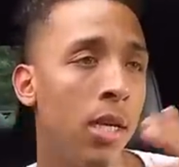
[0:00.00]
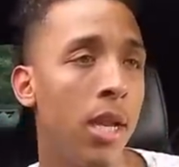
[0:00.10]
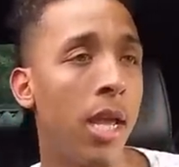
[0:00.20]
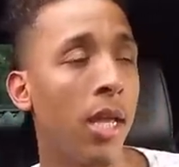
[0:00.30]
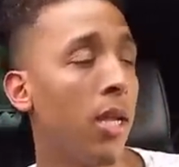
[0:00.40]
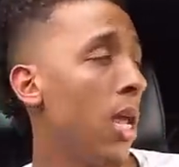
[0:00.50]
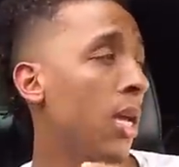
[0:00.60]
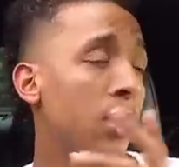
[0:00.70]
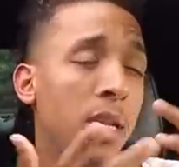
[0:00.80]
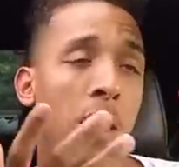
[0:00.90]
they can they
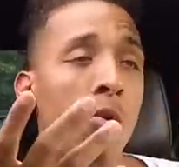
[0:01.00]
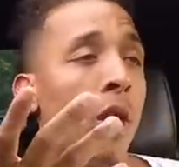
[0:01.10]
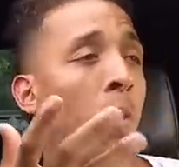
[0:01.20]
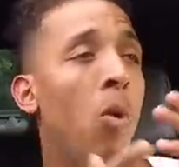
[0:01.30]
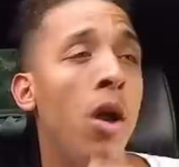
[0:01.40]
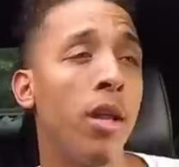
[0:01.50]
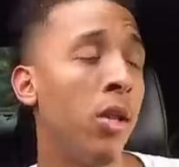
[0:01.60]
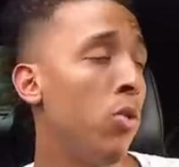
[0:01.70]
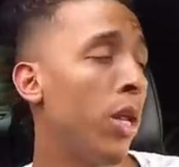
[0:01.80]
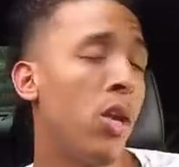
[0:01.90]
can say who they want
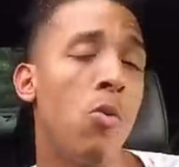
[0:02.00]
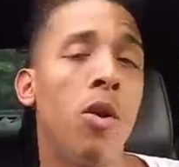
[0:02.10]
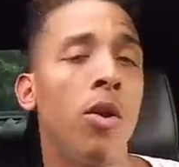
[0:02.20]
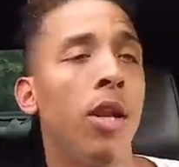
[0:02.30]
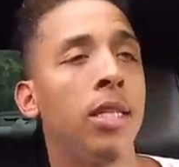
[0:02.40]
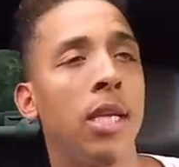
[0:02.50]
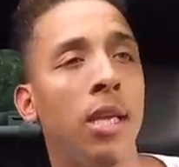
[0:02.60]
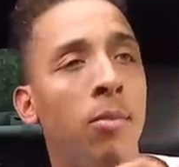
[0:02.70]
and who they don't want on their team.